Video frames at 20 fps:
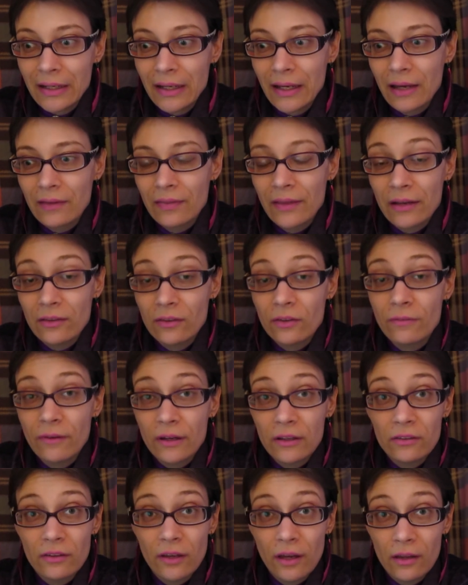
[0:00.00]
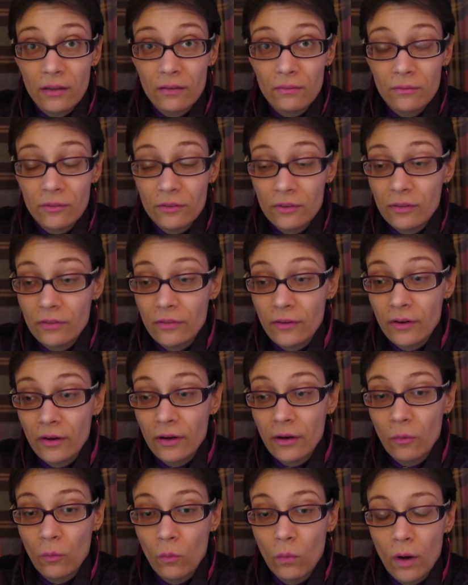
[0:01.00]
and that's if I sat, sit there
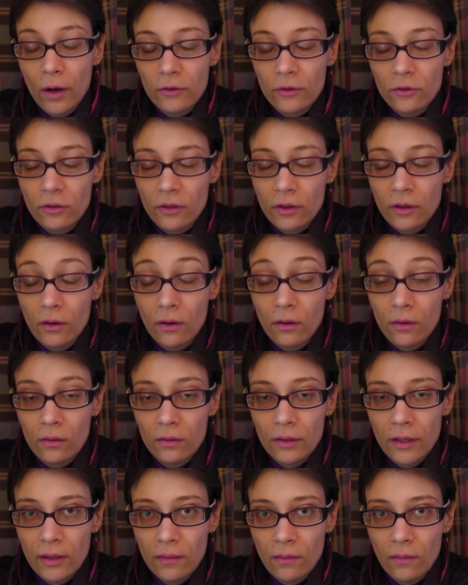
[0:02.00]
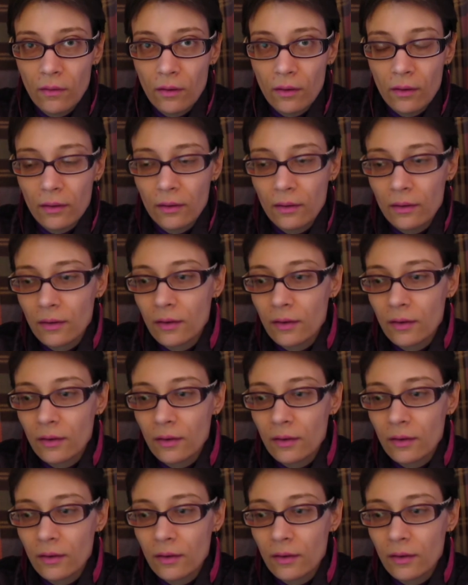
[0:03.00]
and watch it all day long.